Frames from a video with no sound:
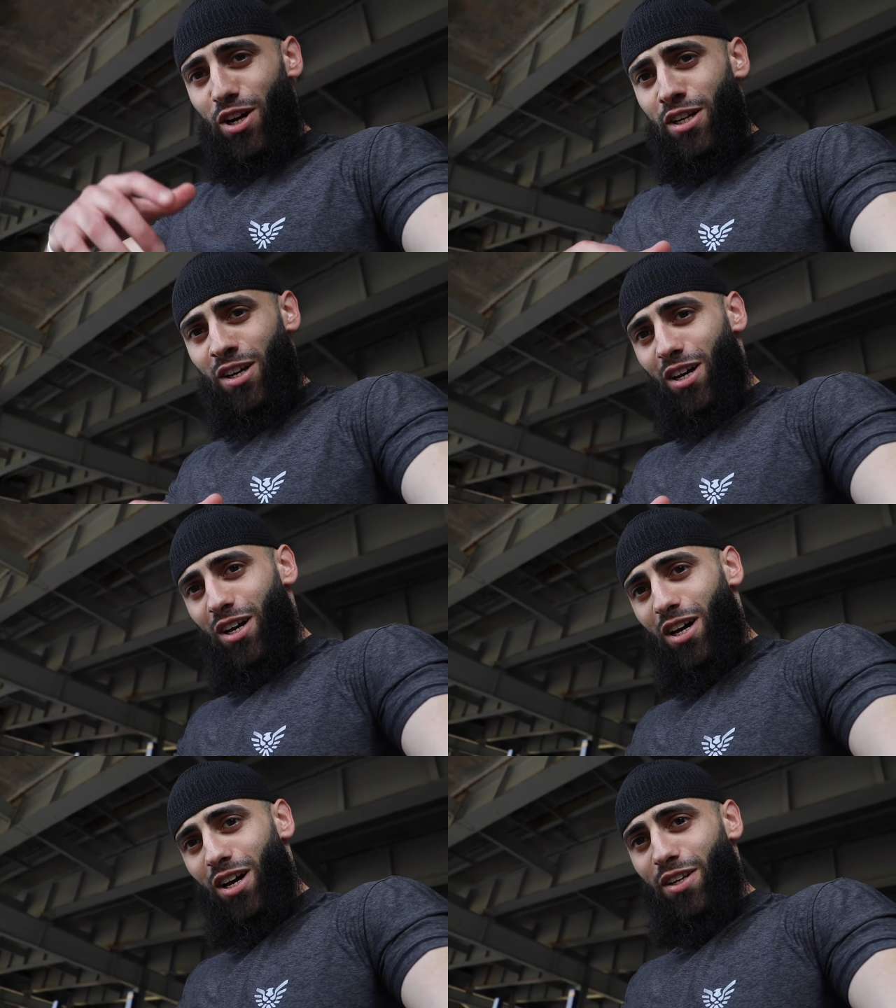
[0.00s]
in
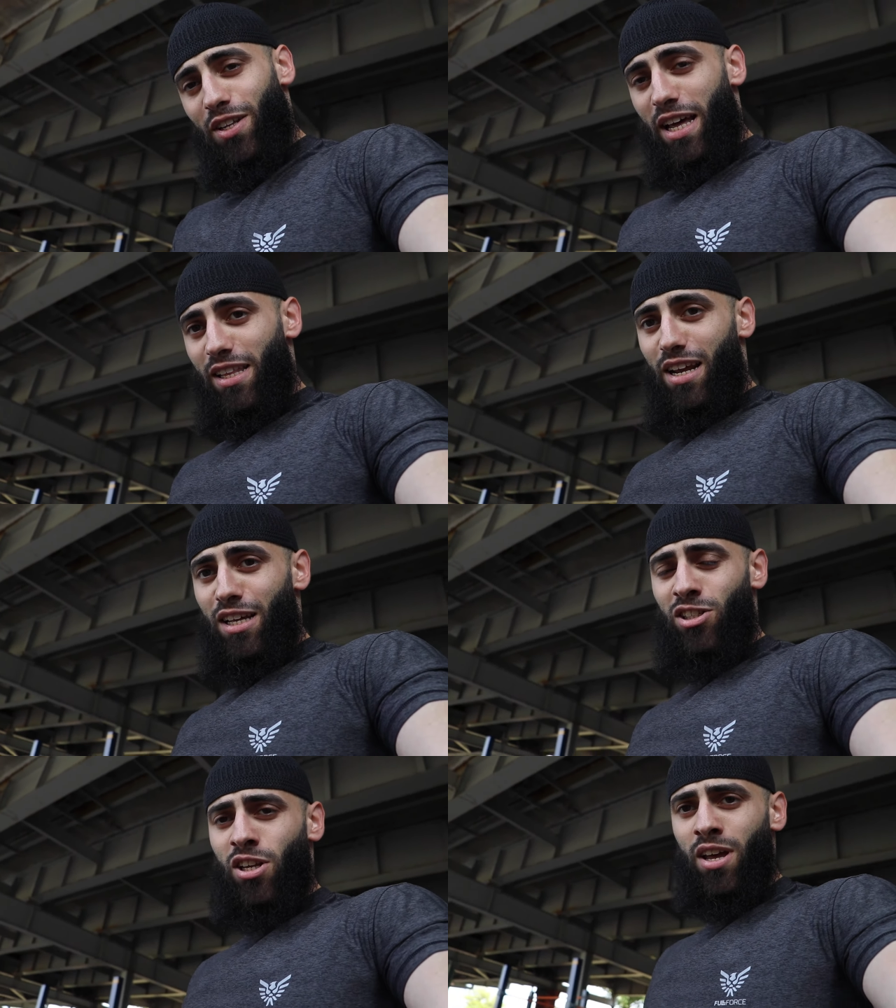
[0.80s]
the
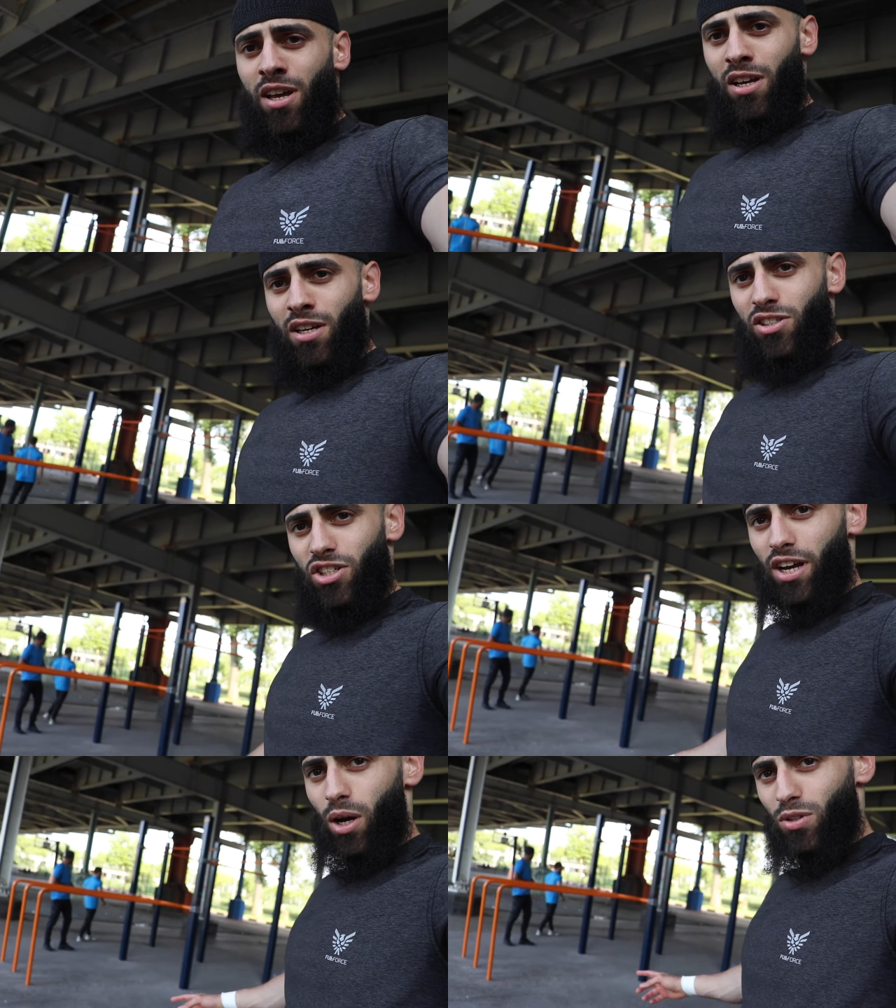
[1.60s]
Netherlands,
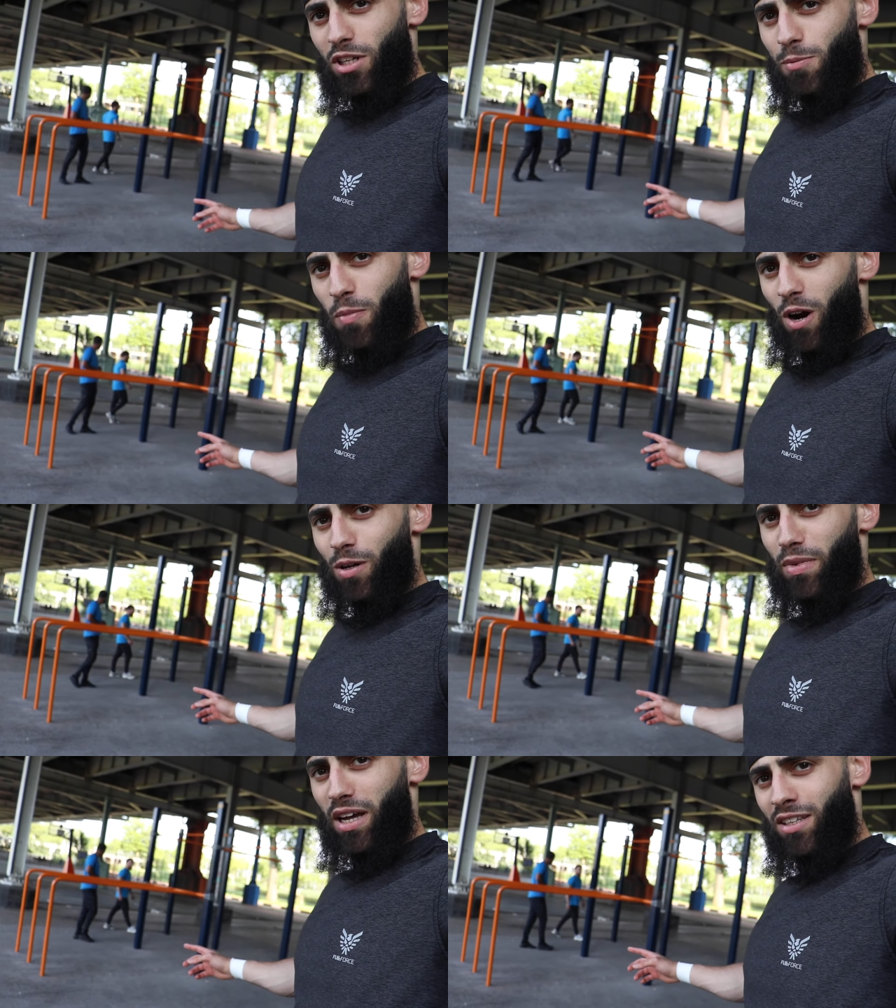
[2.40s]
check out this park,
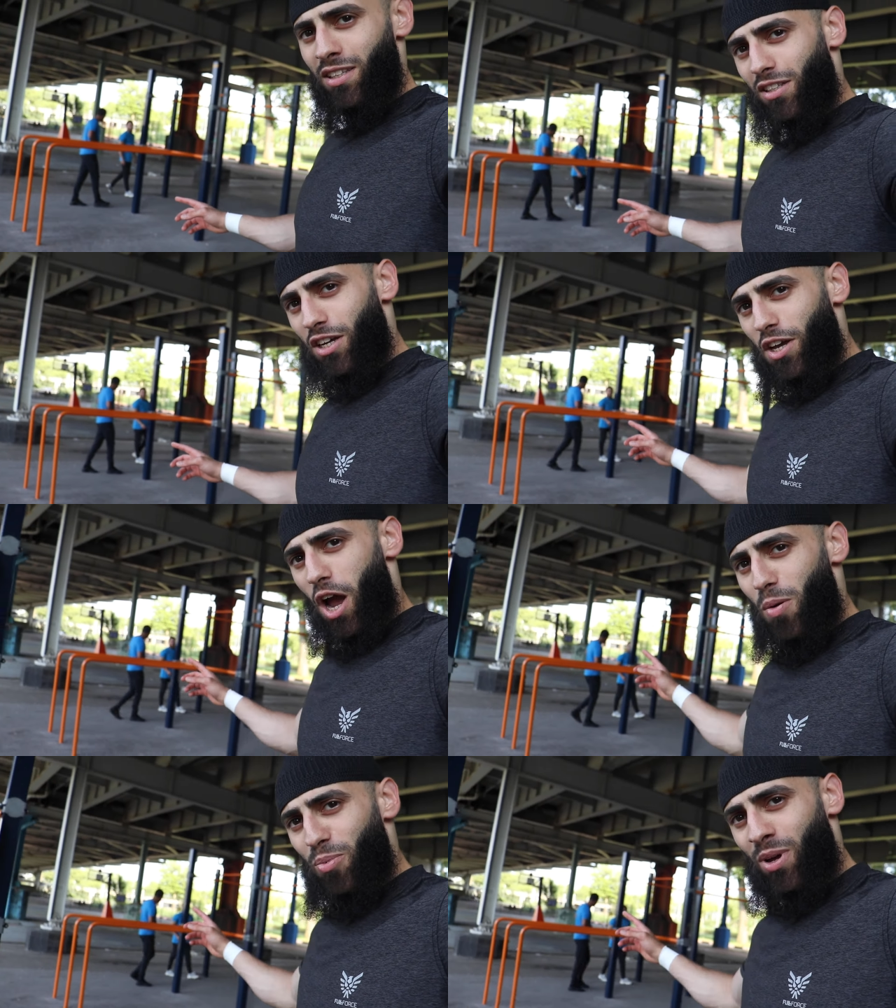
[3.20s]
man. The
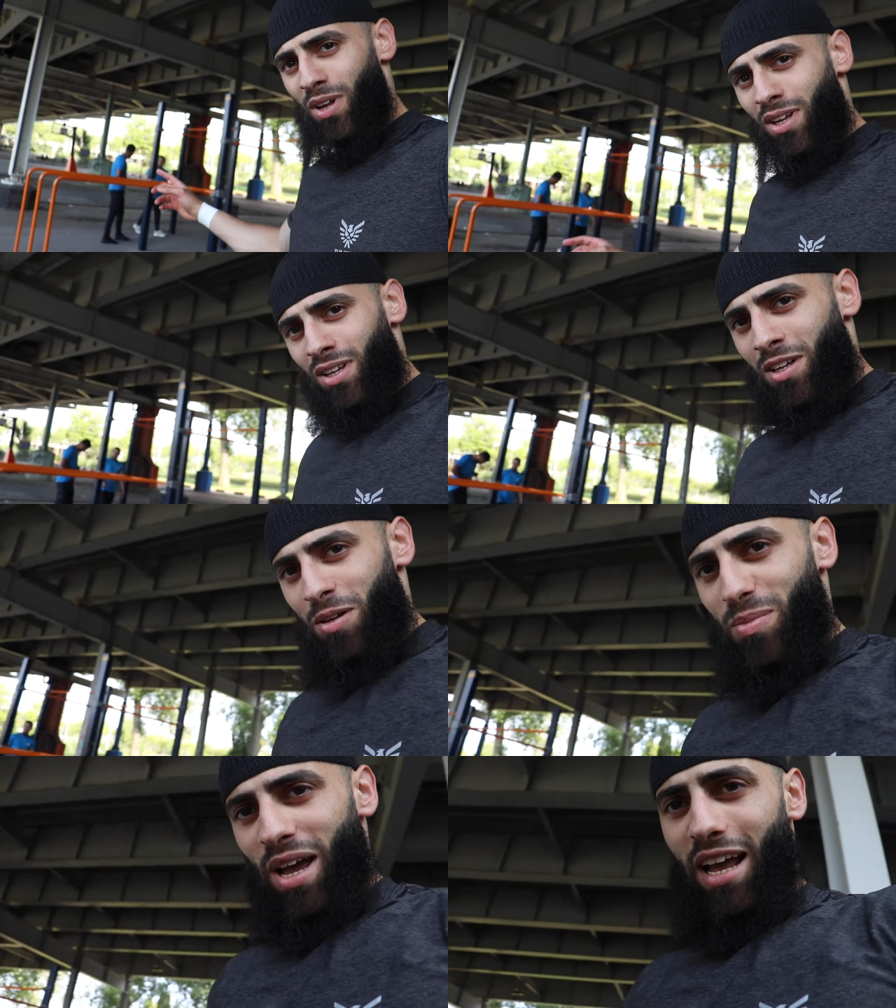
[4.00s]
curb
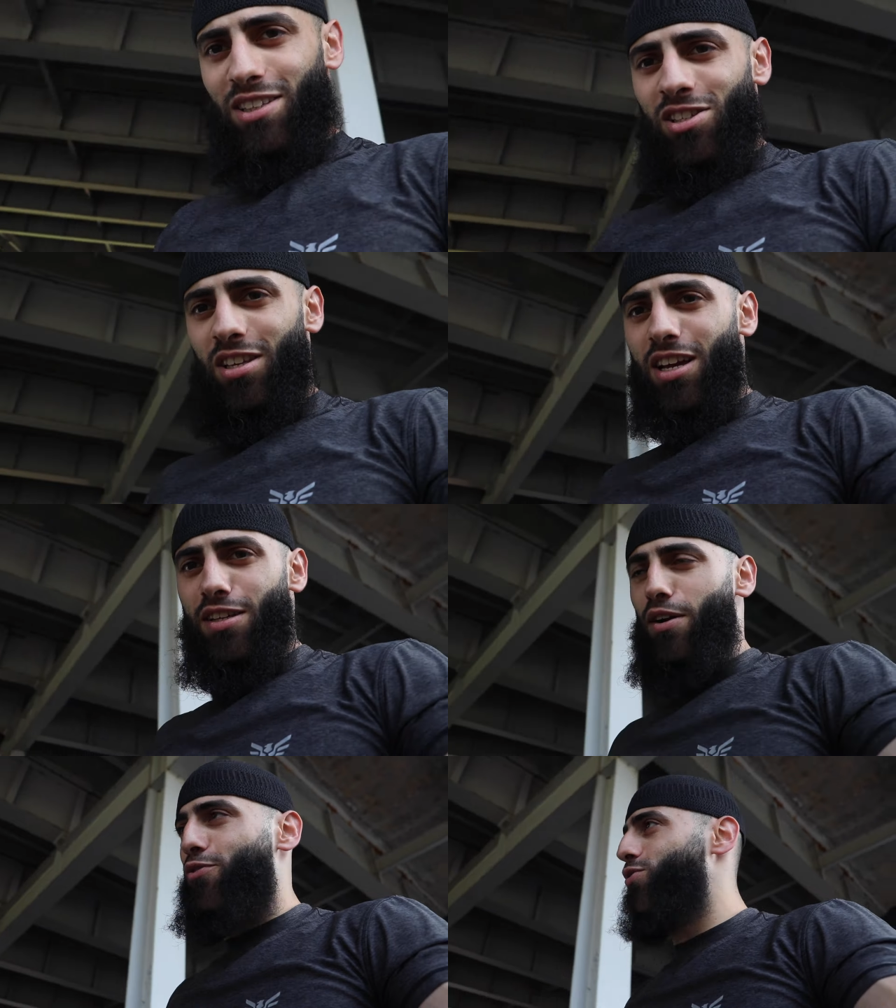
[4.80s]
behind the
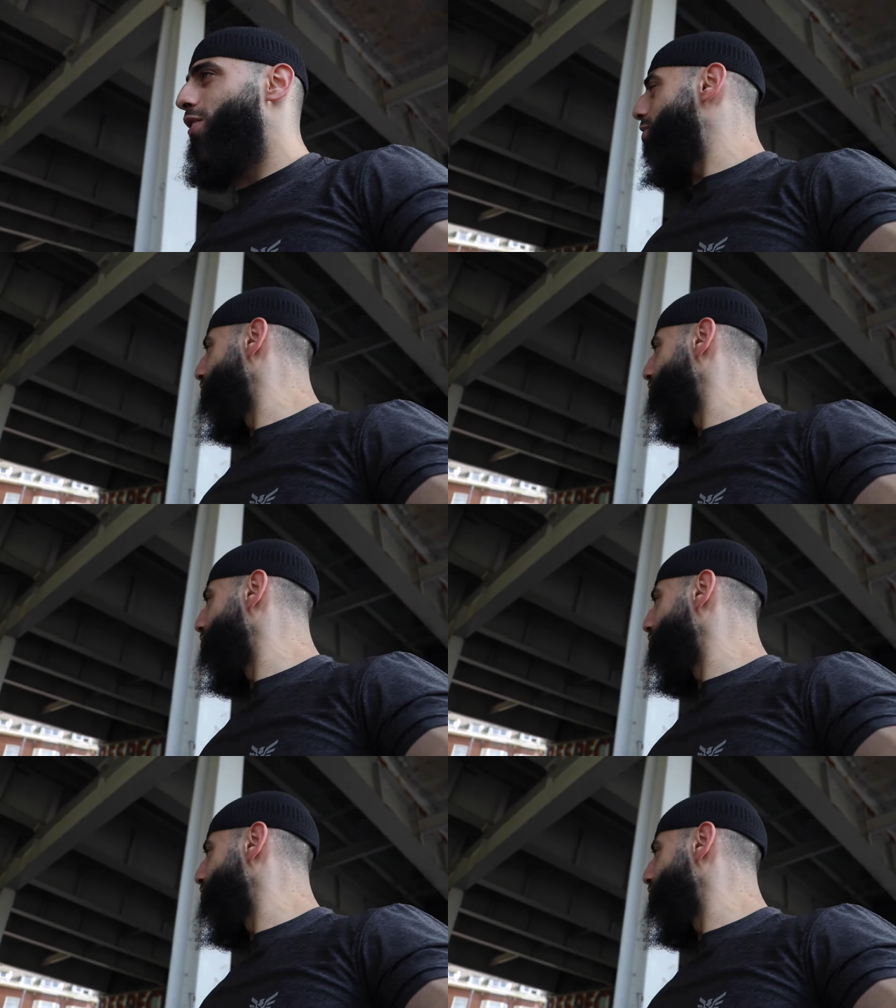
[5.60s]
stadium of